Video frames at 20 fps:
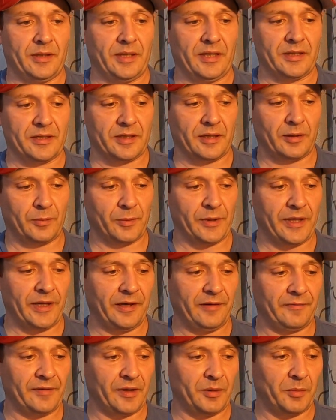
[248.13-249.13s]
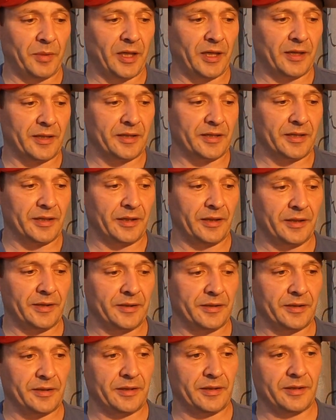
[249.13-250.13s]
That's all we have in the box,
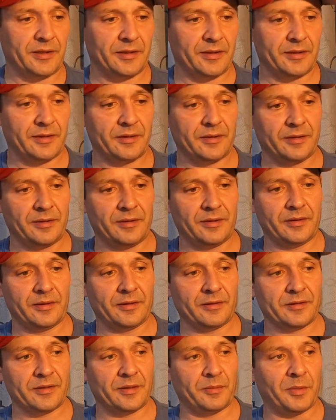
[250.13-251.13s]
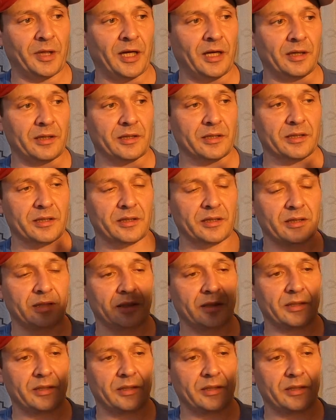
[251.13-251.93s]
guys. There's the box.